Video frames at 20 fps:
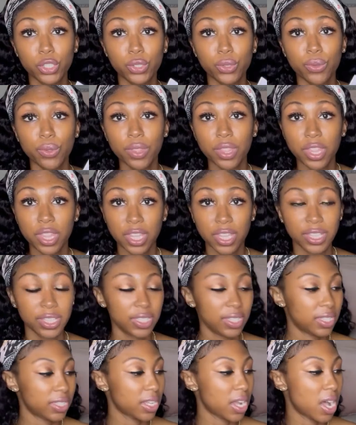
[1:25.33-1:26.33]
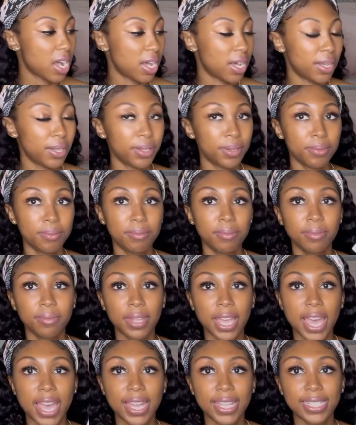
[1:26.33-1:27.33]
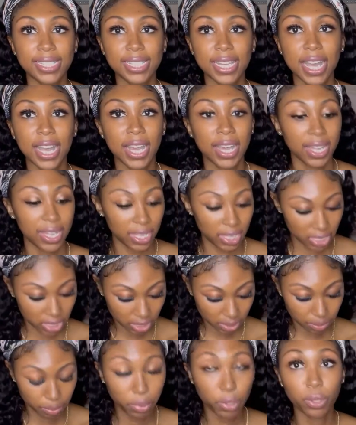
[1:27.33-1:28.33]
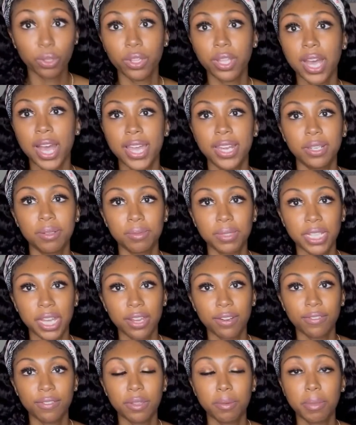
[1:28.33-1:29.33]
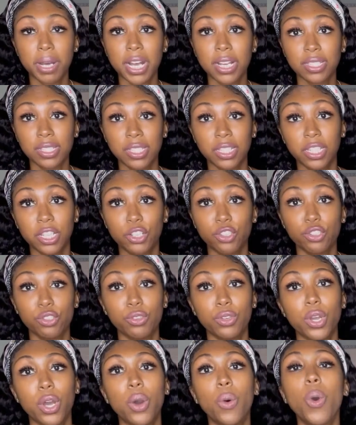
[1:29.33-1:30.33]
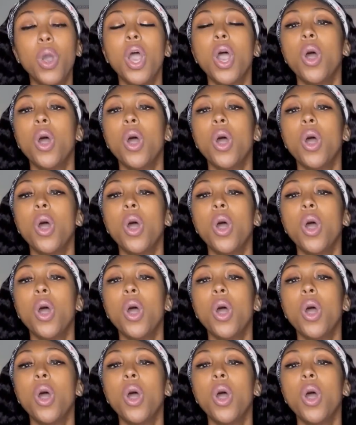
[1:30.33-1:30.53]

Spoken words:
to this as I pull the items out of the box to let you know